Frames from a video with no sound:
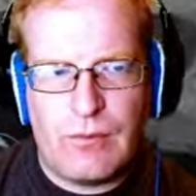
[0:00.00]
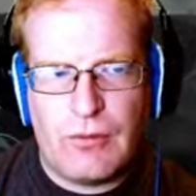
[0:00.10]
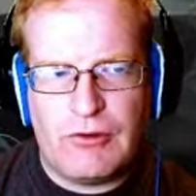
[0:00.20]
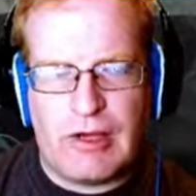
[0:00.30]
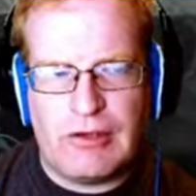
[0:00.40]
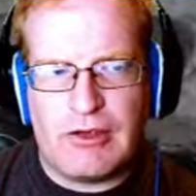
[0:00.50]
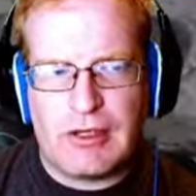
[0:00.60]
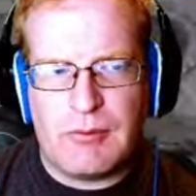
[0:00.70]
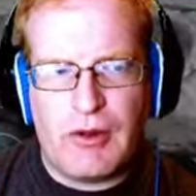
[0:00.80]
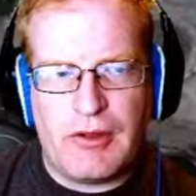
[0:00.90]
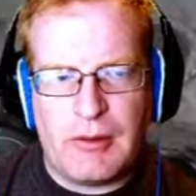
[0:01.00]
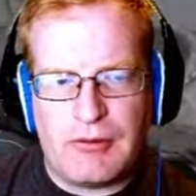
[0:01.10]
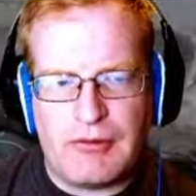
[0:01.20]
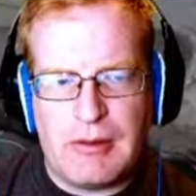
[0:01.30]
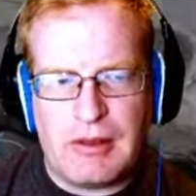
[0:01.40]
Which I checked them all that they were
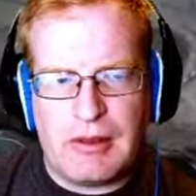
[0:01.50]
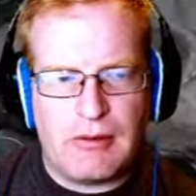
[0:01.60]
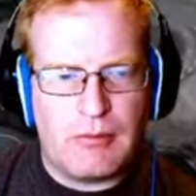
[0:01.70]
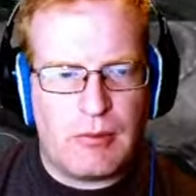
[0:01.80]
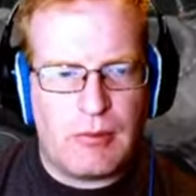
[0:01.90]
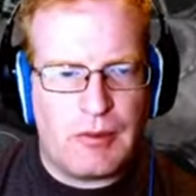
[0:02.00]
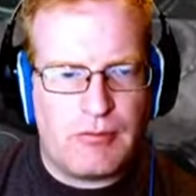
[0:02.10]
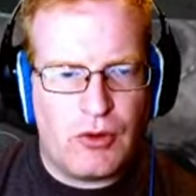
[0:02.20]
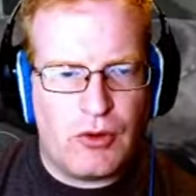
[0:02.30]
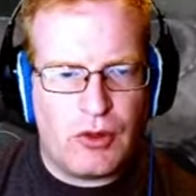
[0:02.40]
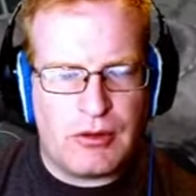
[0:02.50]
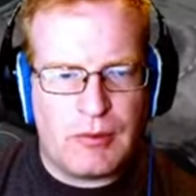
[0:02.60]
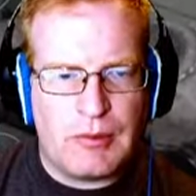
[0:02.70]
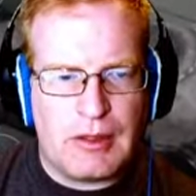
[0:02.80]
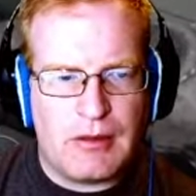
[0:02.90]
steaming when we hooked
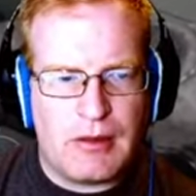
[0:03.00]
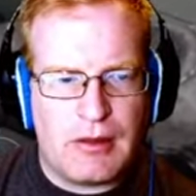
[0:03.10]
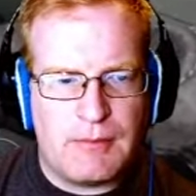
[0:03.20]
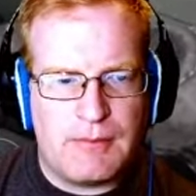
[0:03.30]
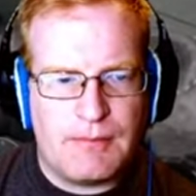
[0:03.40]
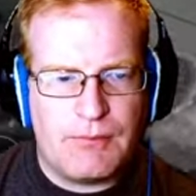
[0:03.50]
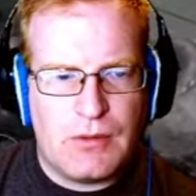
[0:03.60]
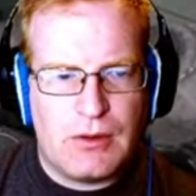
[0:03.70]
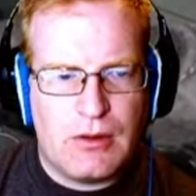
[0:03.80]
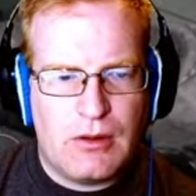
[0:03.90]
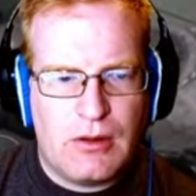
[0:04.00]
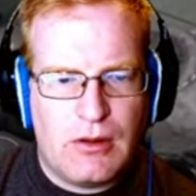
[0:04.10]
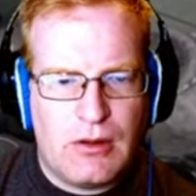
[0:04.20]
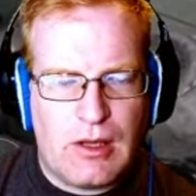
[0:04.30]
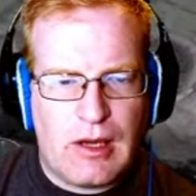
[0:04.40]
when we um,
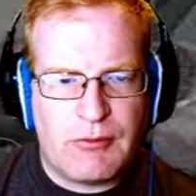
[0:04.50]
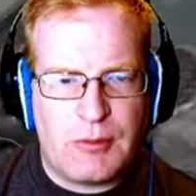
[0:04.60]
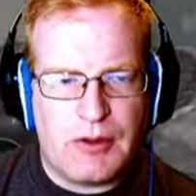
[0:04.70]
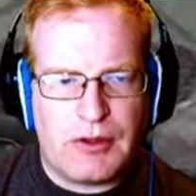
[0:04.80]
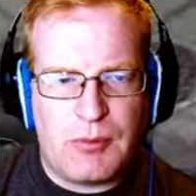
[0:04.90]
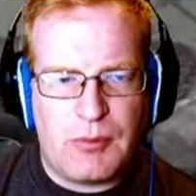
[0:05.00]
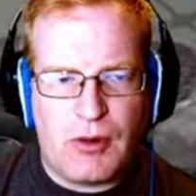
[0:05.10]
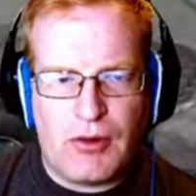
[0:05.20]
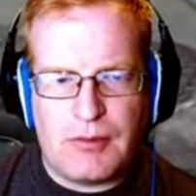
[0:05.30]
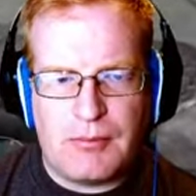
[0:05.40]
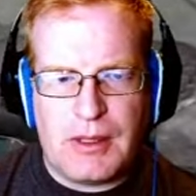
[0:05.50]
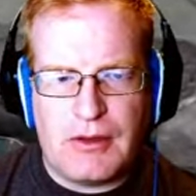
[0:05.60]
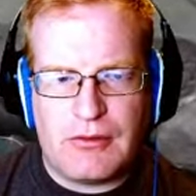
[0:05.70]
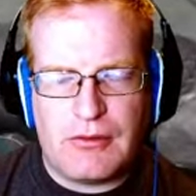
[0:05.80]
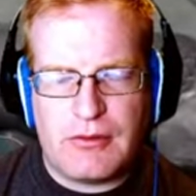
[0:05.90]
after we hooked up all the
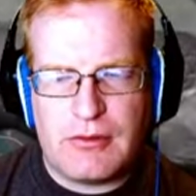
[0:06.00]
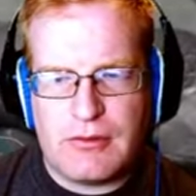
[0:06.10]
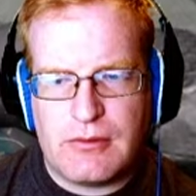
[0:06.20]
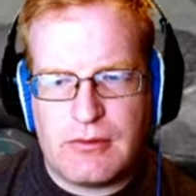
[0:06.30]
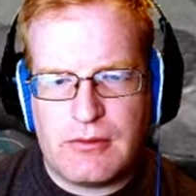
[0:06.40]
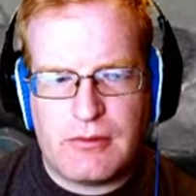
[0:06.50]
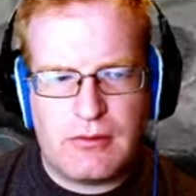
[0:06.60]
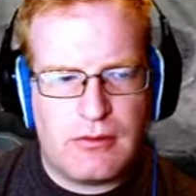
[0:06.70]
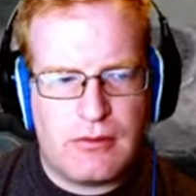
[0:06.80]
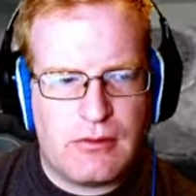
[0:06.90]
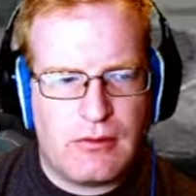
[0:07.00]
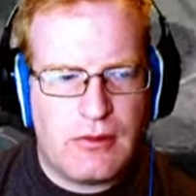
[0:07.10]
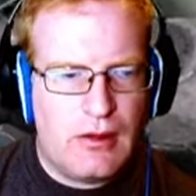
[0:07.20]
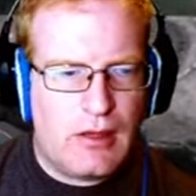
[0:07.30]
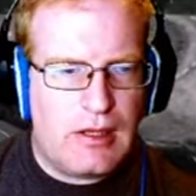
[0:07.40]
belts.
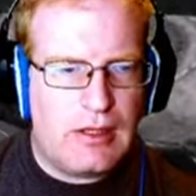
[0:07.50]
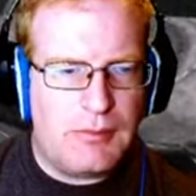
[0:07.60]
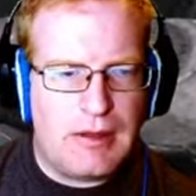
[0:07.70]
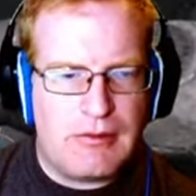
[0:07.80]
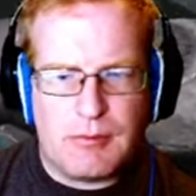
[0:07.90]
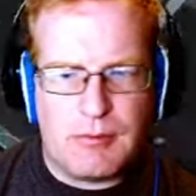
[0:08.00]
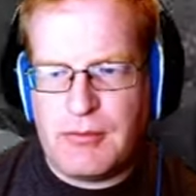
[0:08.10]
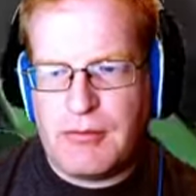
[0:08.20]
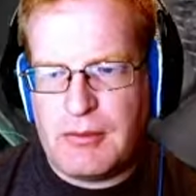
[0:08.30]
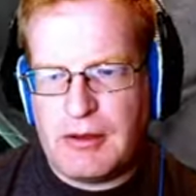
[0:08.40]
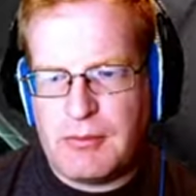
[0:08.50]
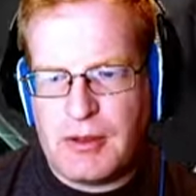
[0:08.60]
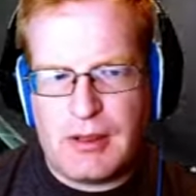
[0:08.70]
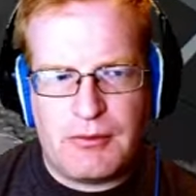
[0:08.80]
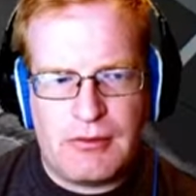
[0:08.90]
I need to paint some some of these
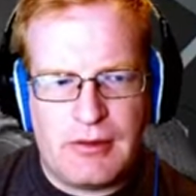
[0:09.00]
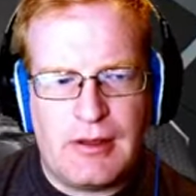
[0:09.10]
pipes,